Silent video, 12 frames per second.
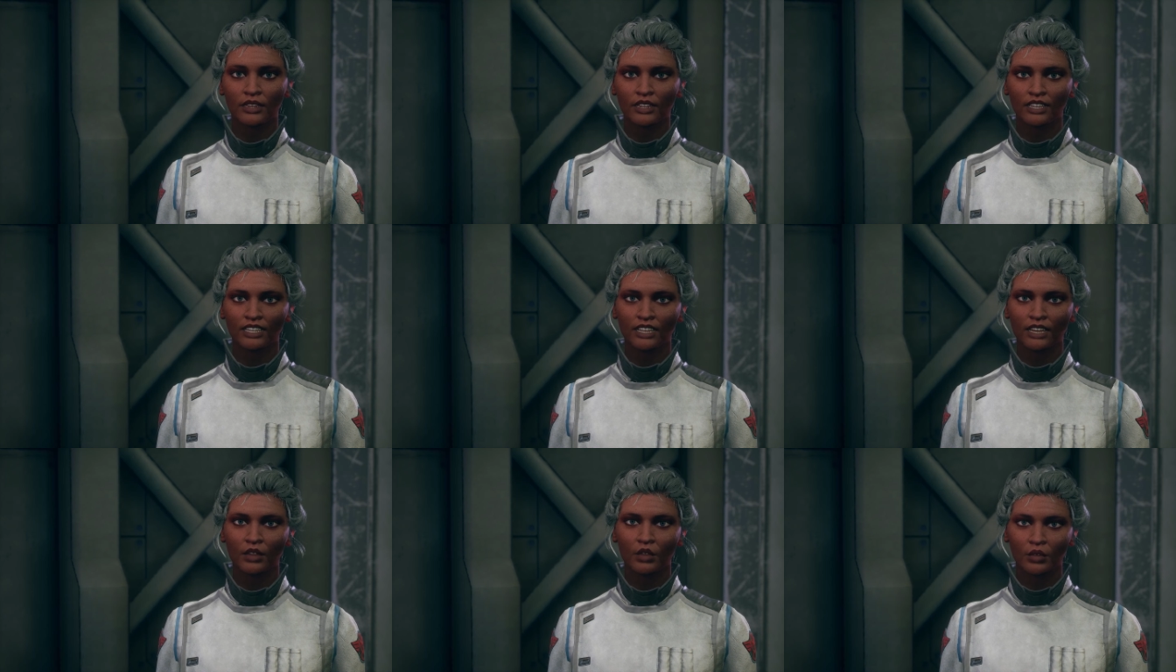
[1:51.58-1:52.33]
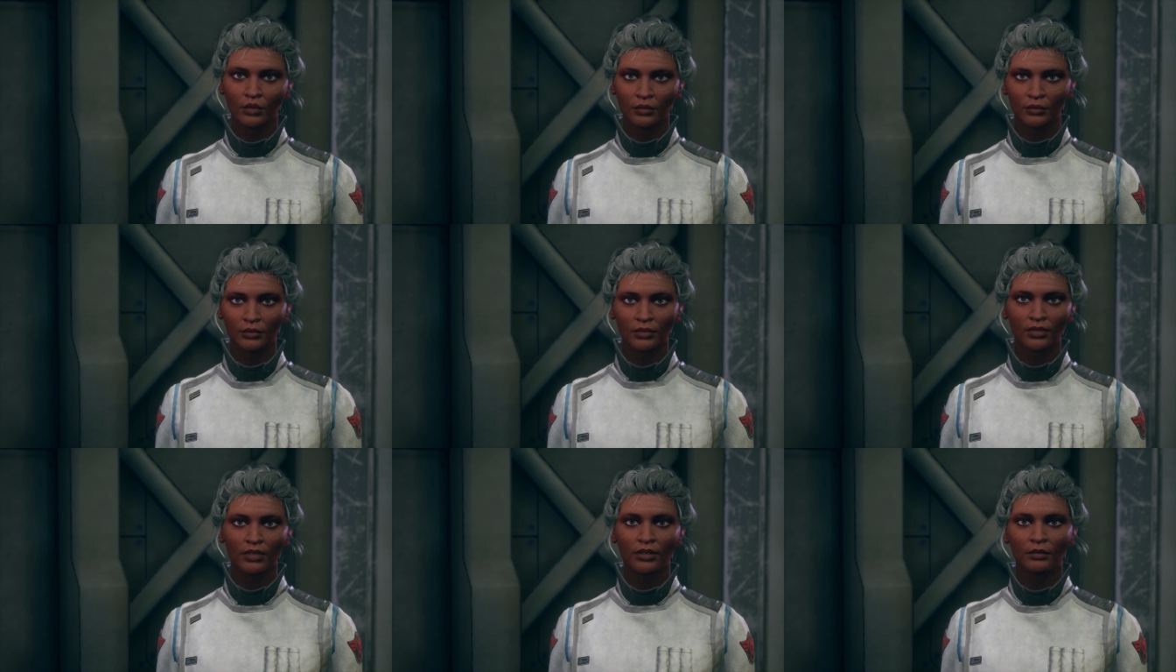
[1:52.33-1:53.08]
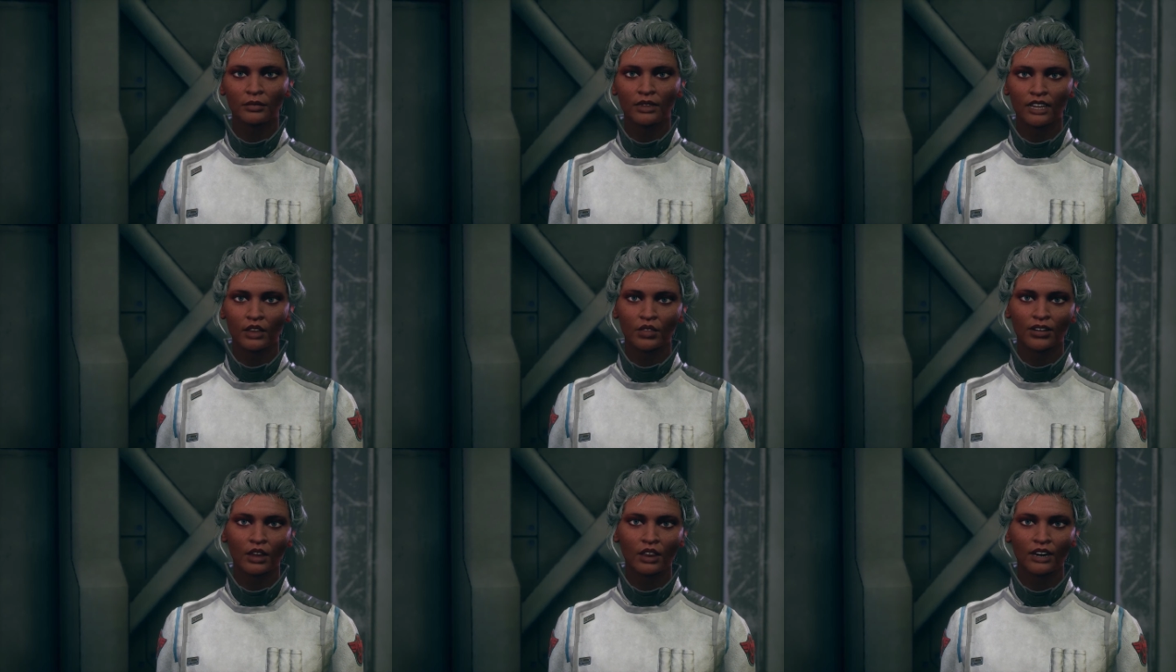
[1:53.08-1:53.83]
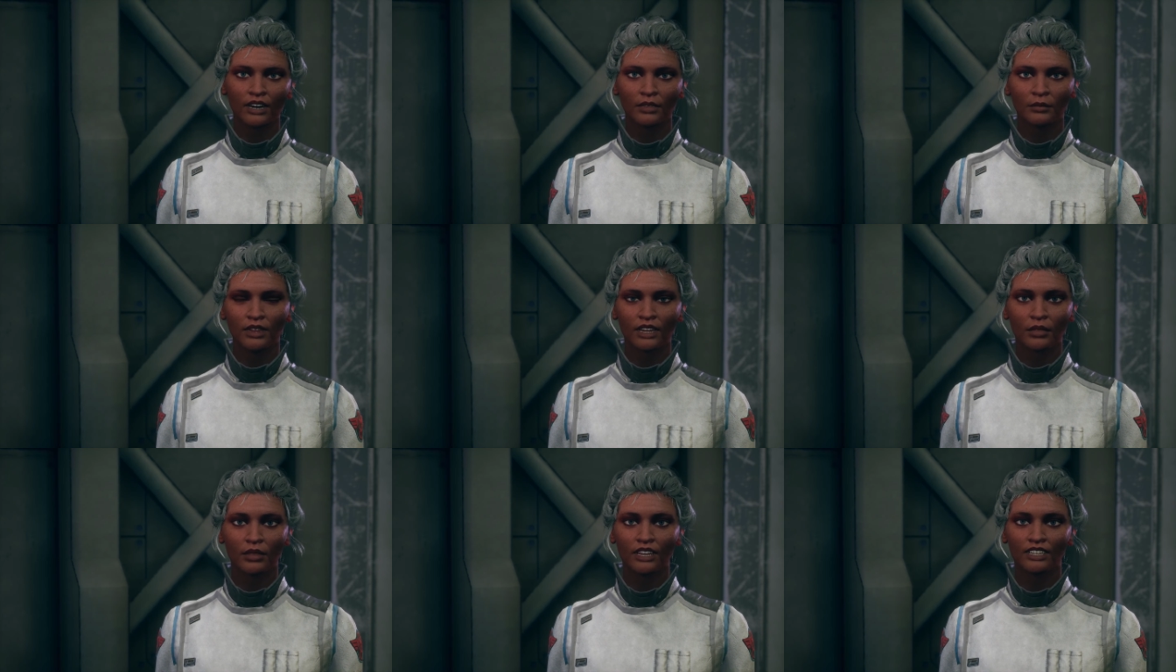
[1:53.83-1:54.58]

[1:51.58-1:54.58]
Did he now? The mouth on that man.